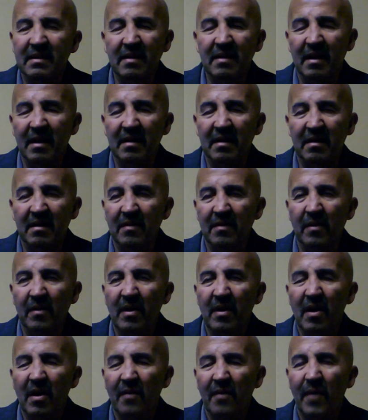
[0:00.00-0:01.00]
And
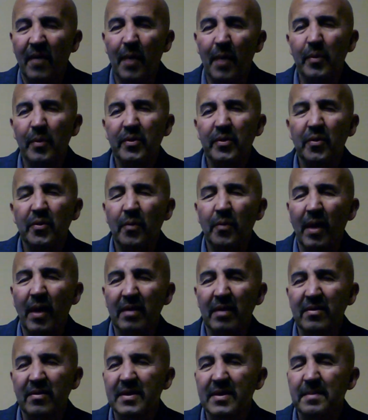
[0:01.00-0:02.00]
why would you want
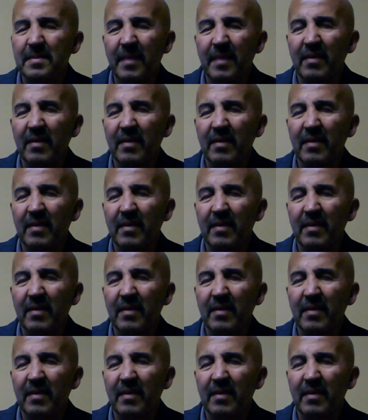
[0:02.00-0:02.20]
to spend